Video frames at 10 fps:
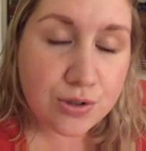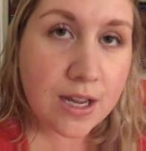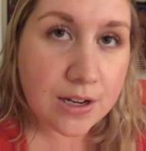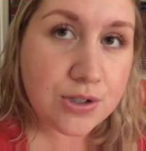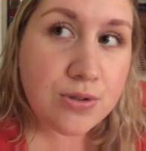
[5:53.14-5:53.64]

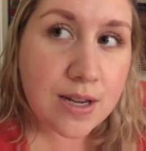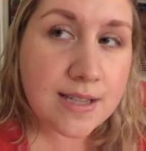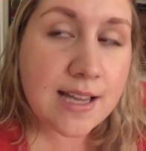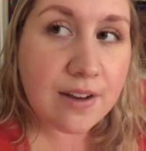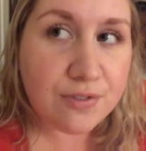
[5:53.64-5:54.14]
2
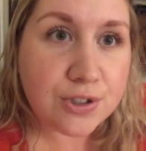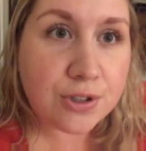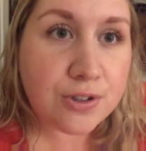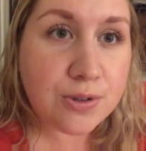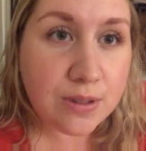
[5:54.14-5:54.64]
days
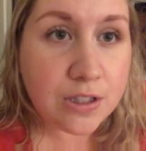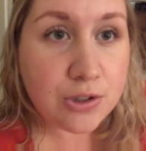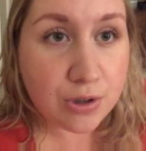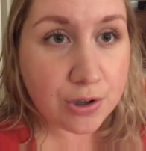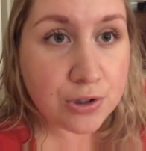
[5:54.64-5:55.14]
after doing the
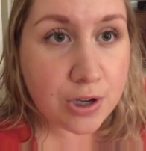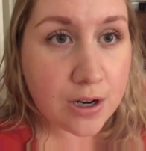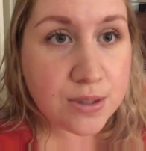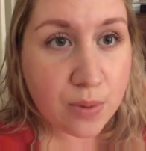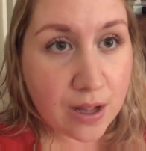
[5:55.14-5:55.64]
trigger
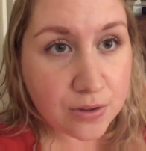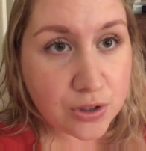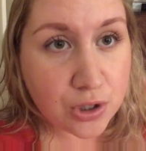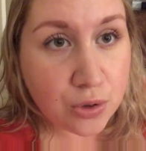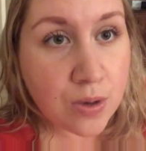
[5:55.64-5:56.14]
shot as well
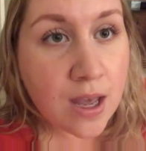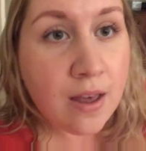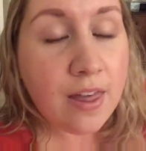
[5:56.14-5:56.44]
to